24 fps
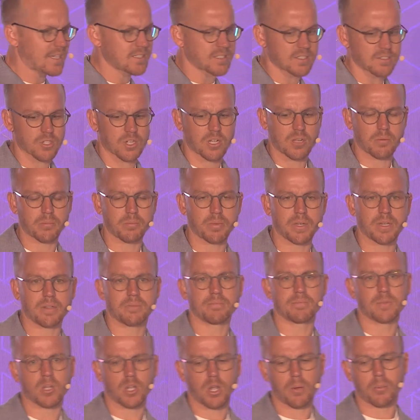as a company
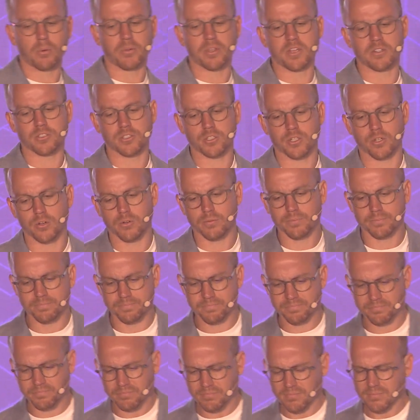a couple of years ago
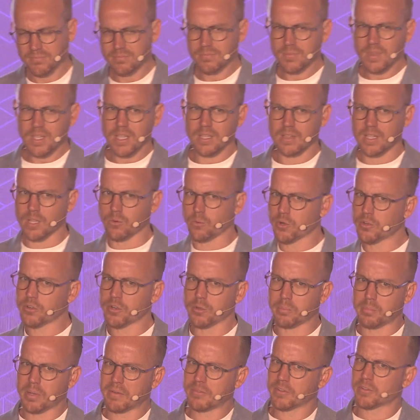that we're in a
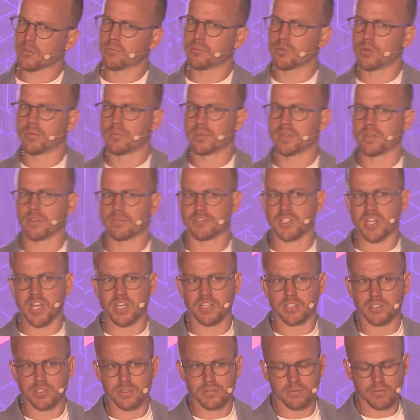pivotal moment of
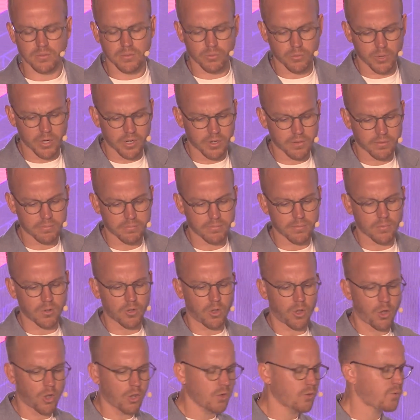change where
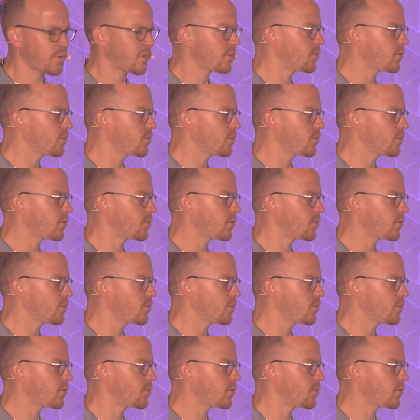all around